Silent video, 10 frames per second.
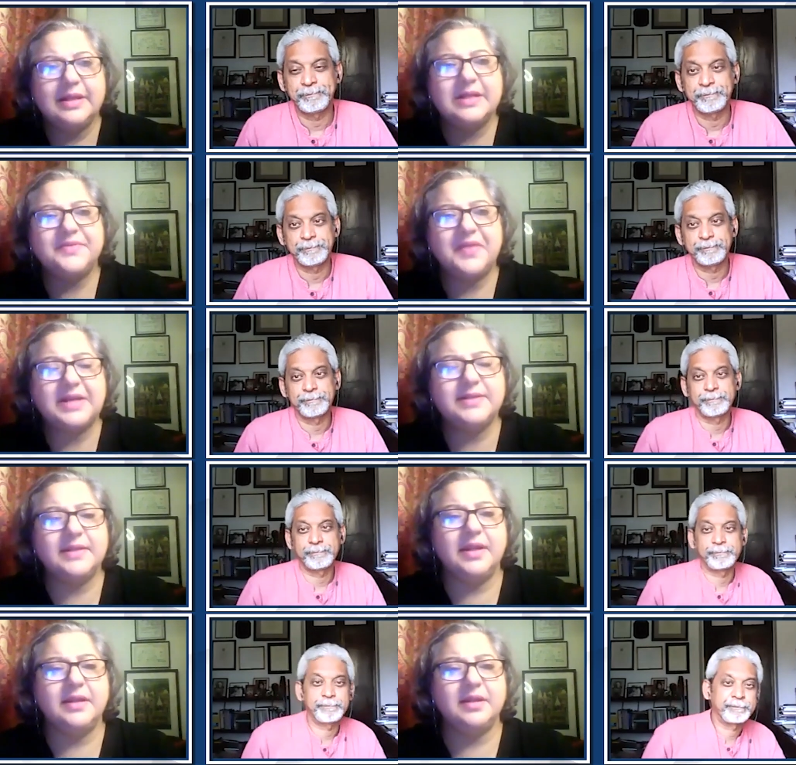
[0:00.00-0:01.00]
Speaker 1: that's
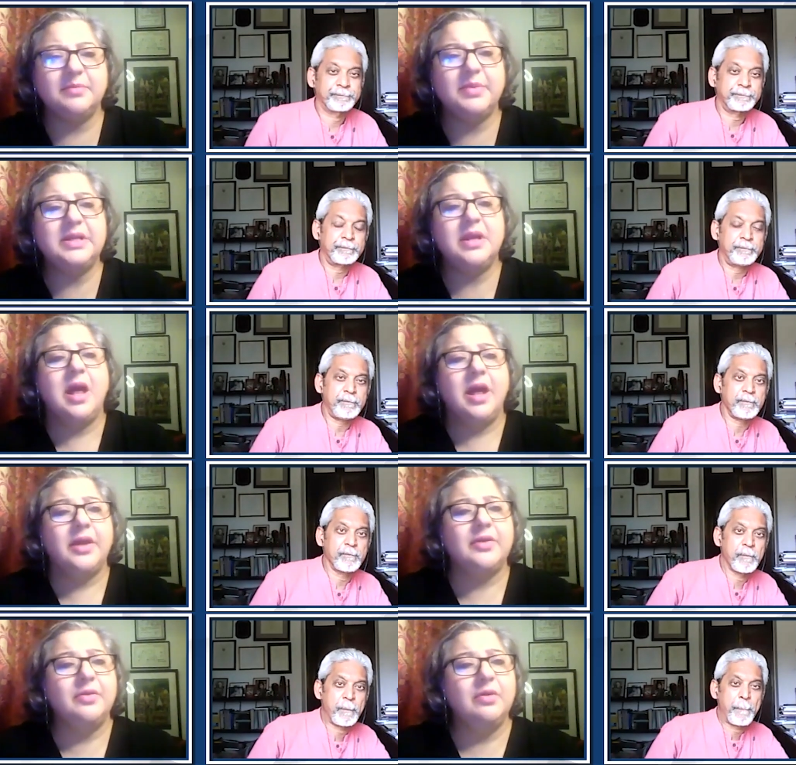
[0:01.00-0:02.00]
fascinating. But,
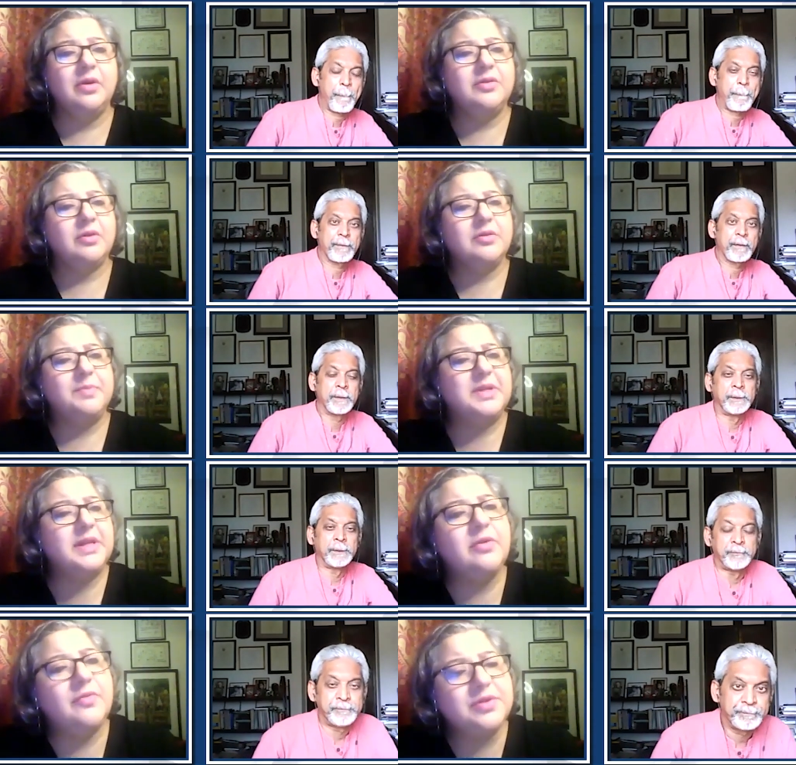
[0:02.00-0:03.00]
you know, uh, Dr. Patel,
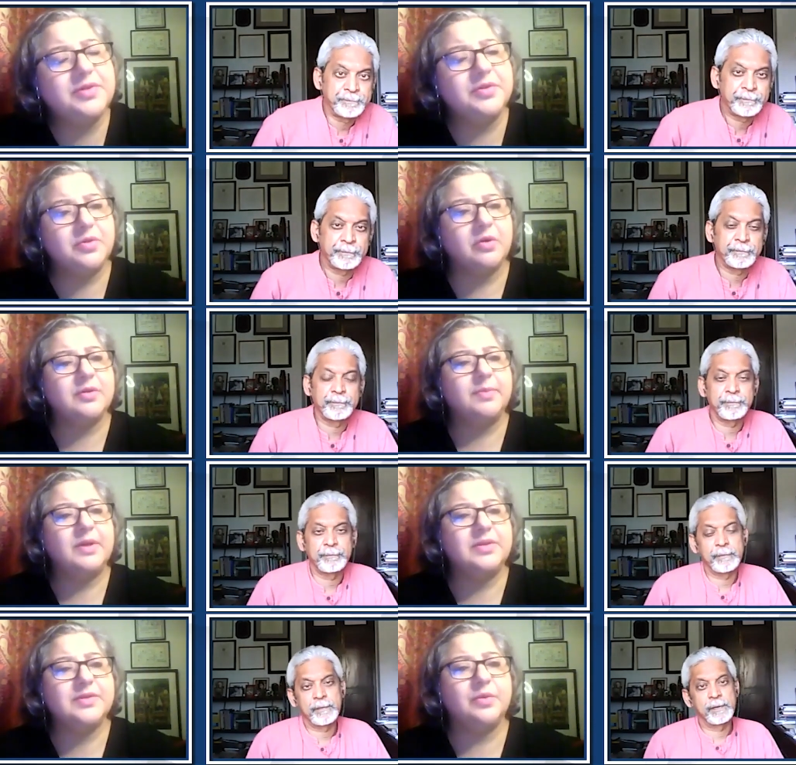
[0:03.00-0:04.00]
you've also talked
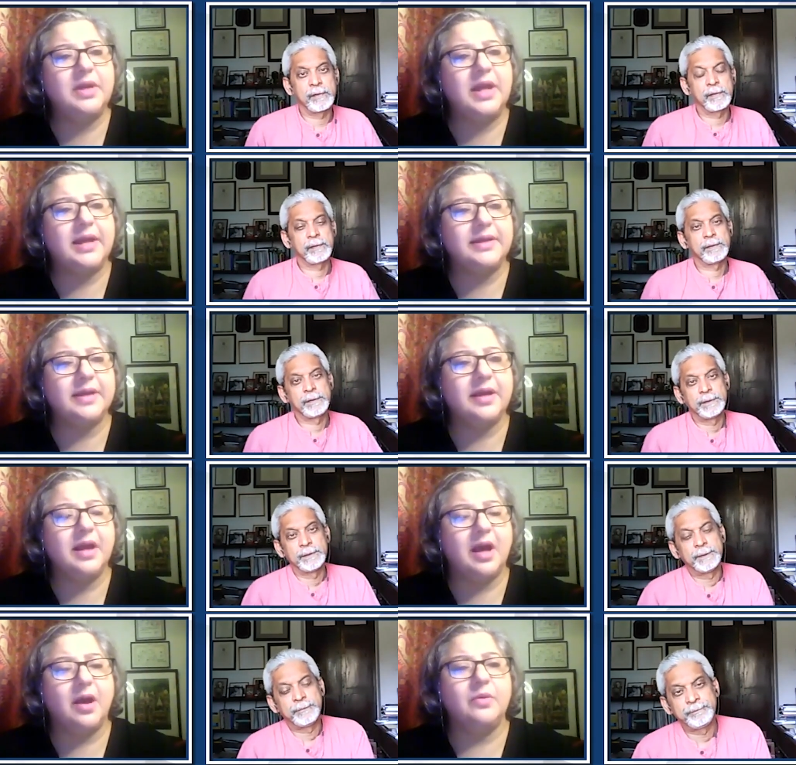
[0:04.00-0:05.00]
about this whole idea
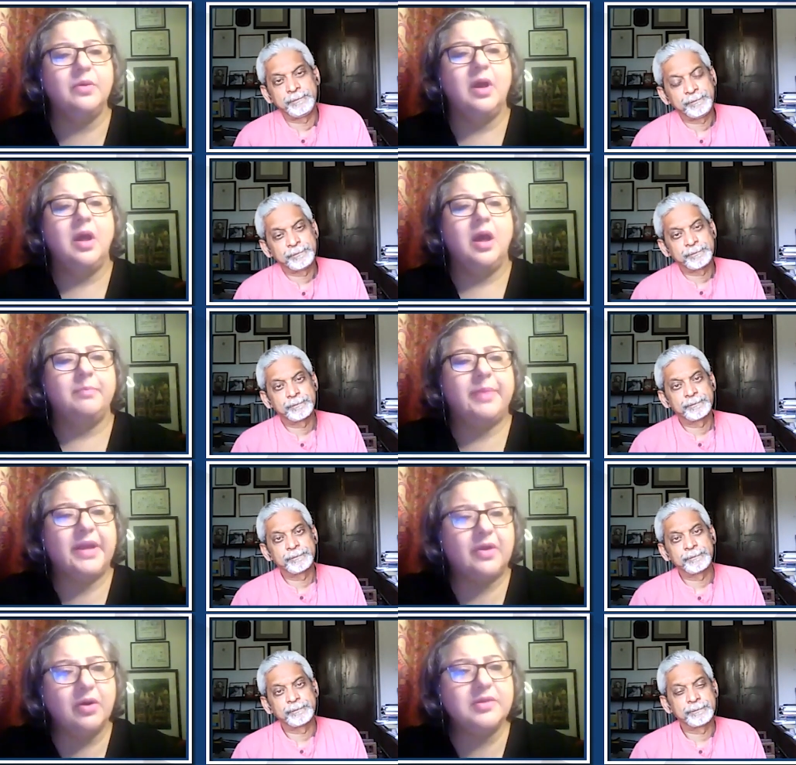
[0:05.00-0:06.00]
how,
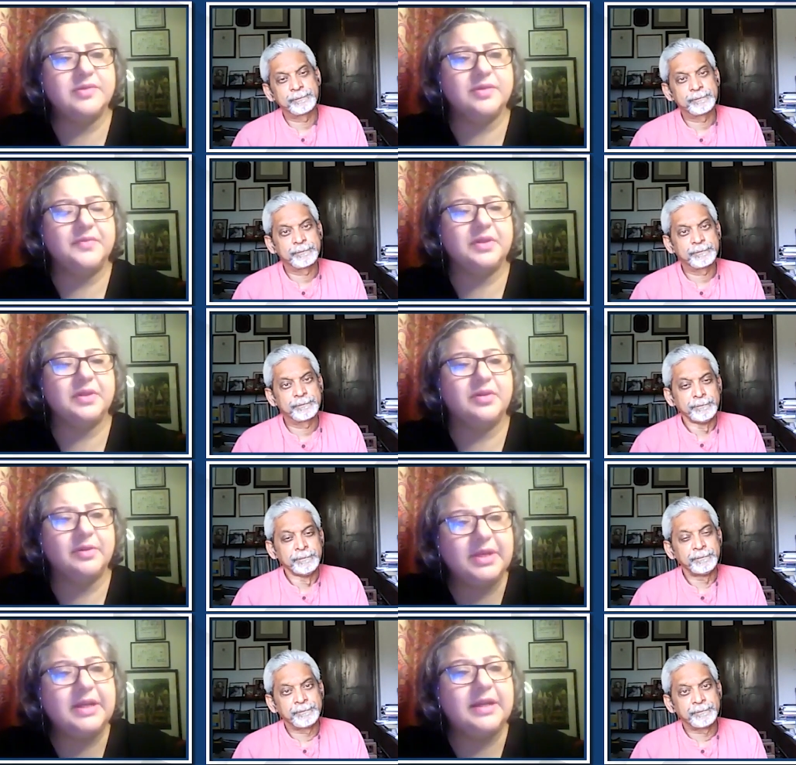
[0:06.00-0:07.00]
because of the
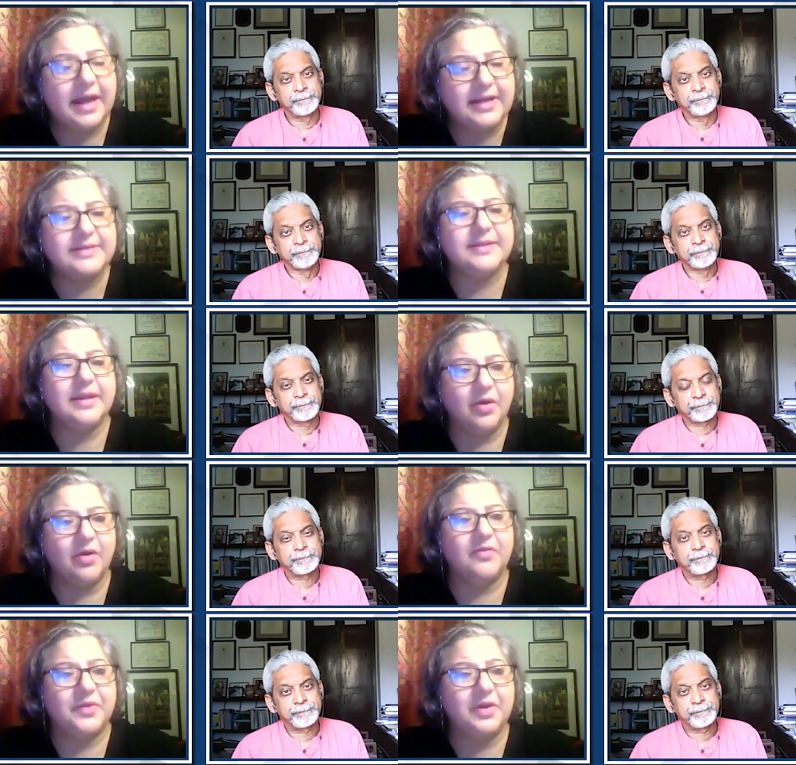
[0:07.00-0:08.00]
criminalizing
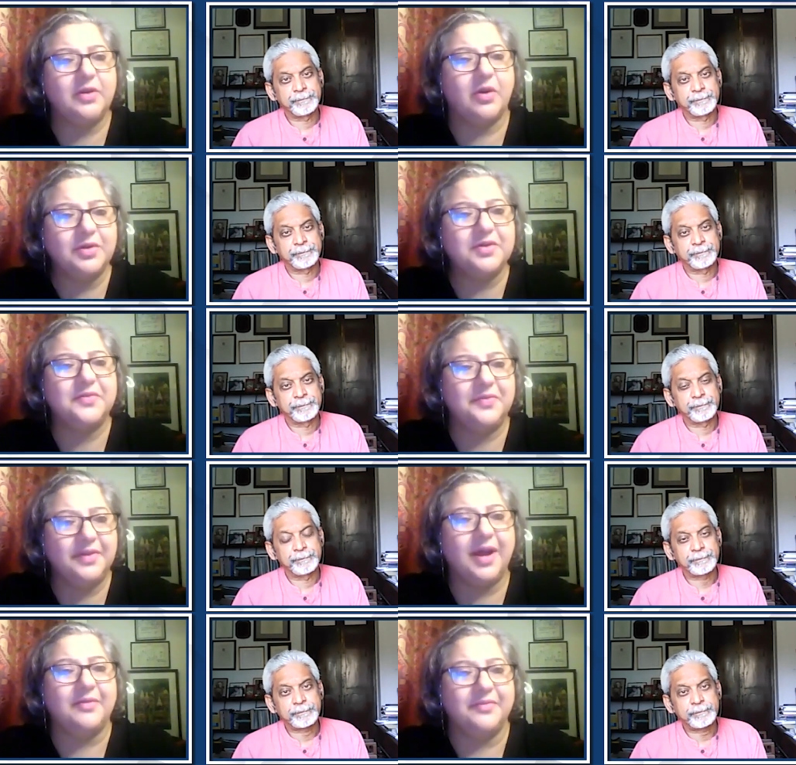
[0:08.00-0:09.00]
of a lot of
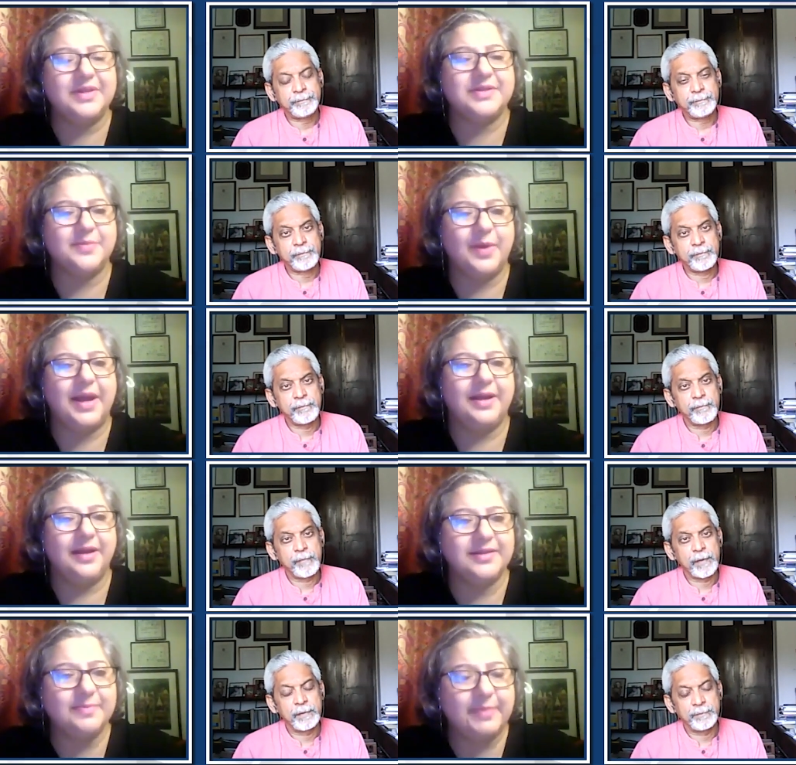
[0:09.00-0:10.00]
love as well,
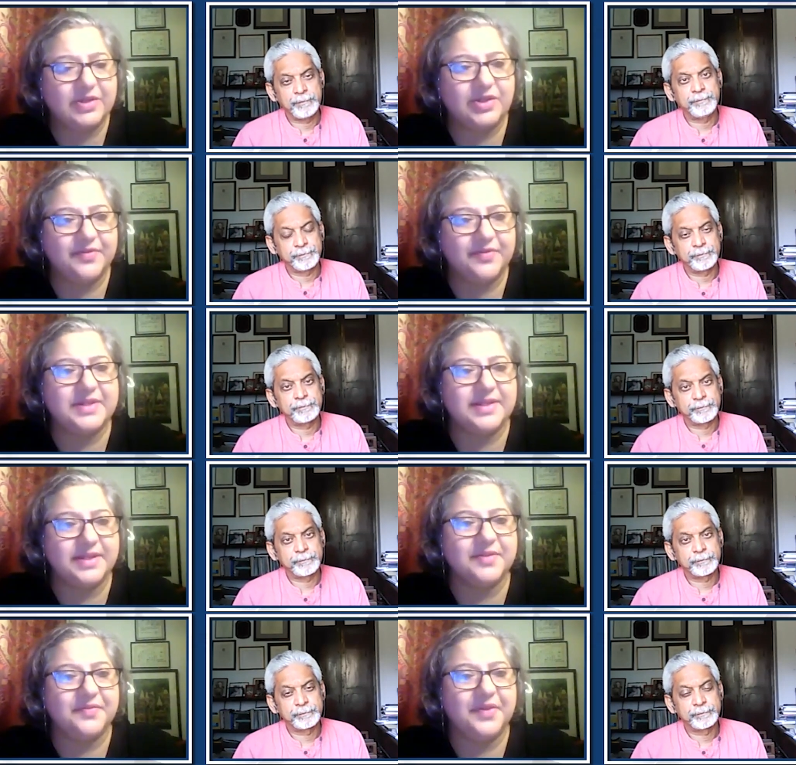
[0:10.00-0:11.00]
especially if it's
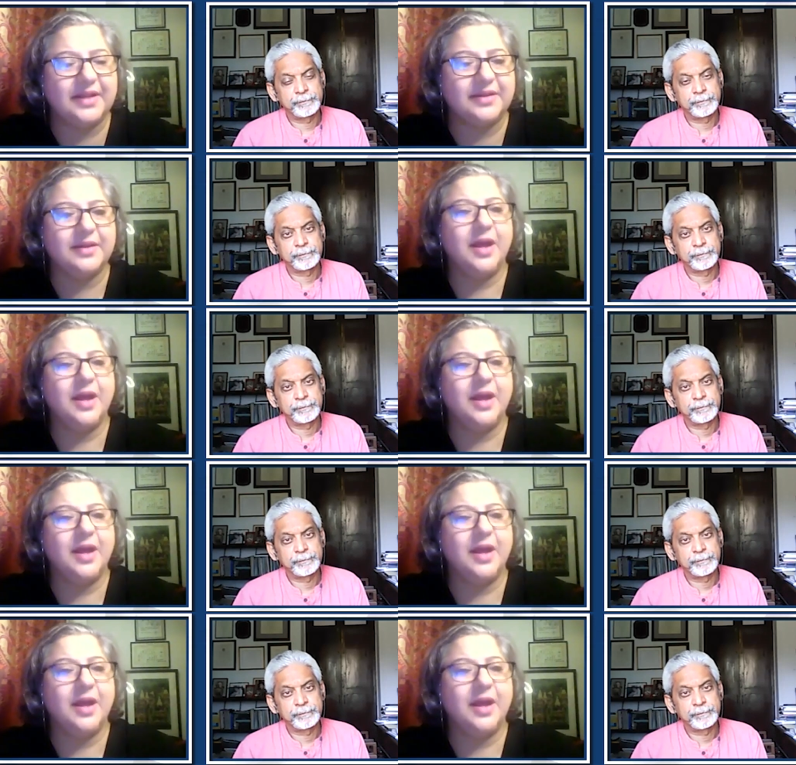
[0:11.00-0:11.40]
interfaith,